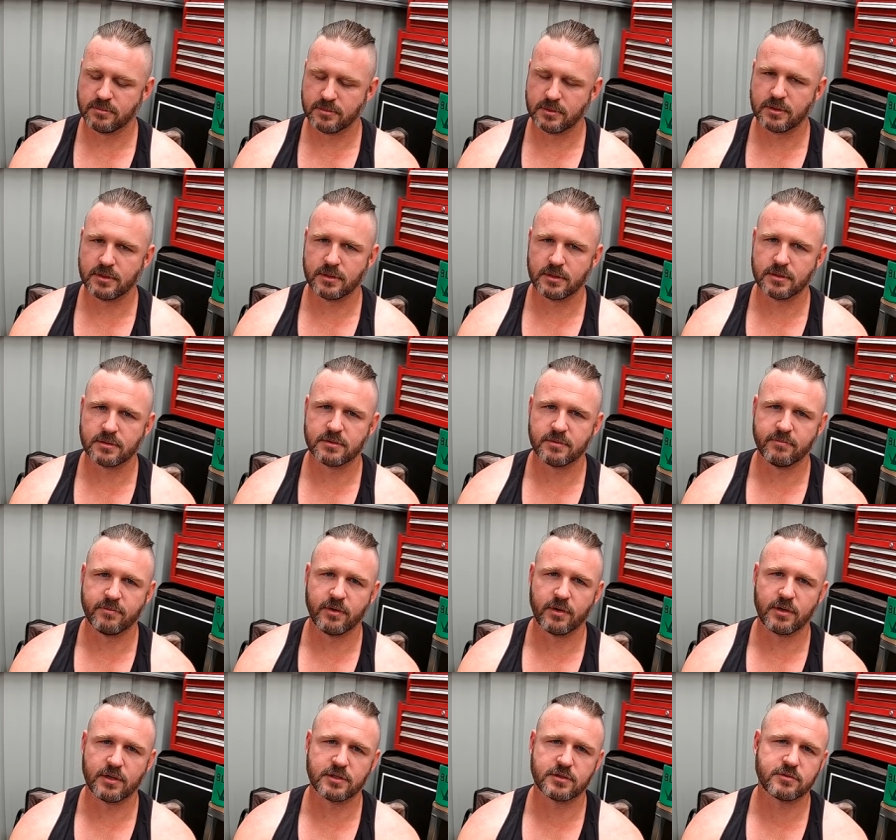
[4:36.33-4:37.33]
If some
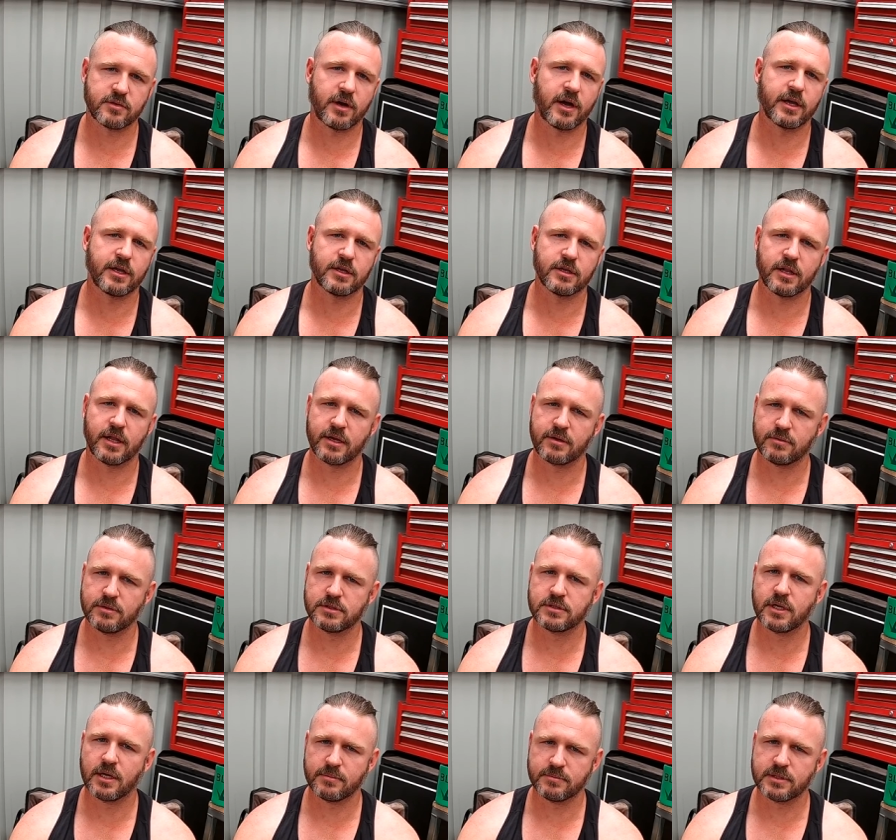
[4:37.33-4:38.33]
very Australian
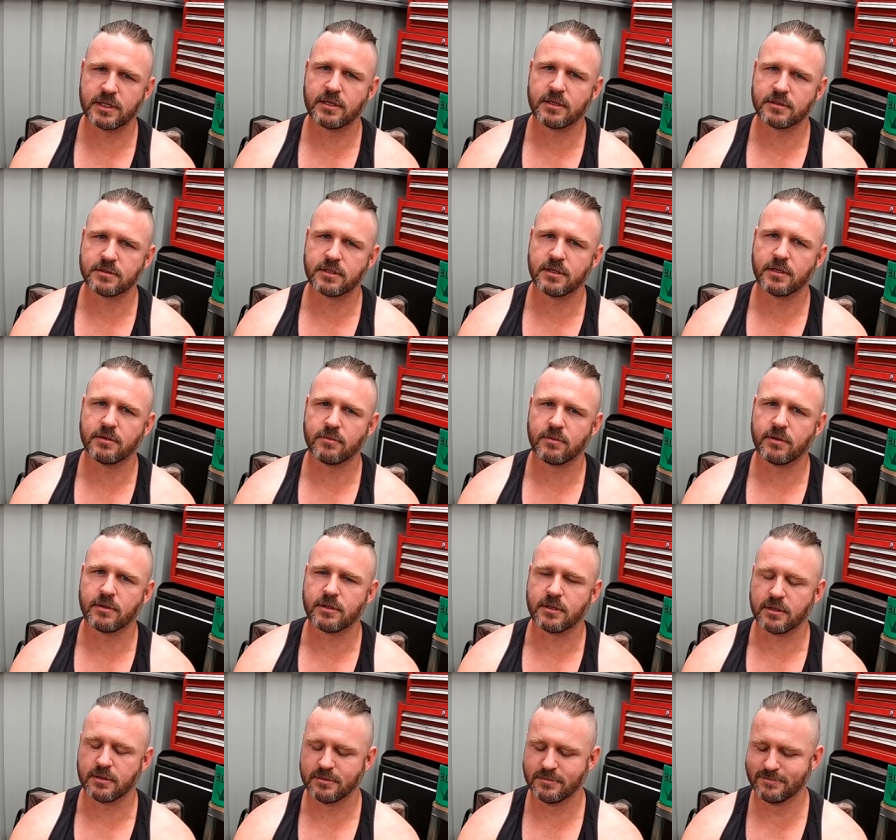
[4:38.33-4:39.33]
language comes out, I'll tell you right
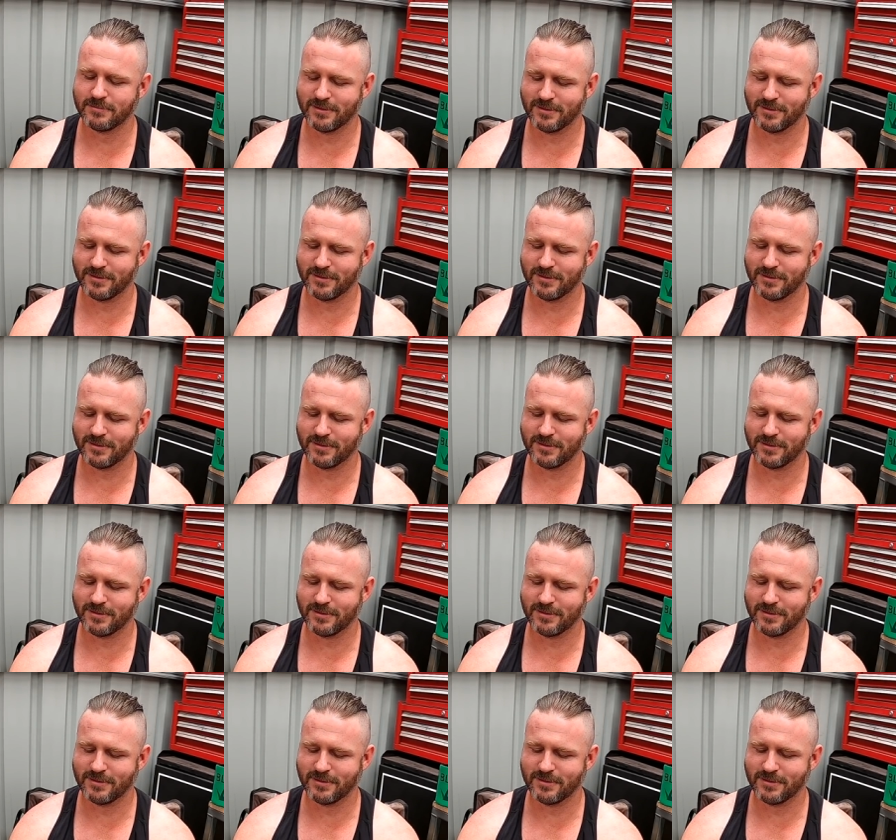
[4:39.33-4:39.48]
now.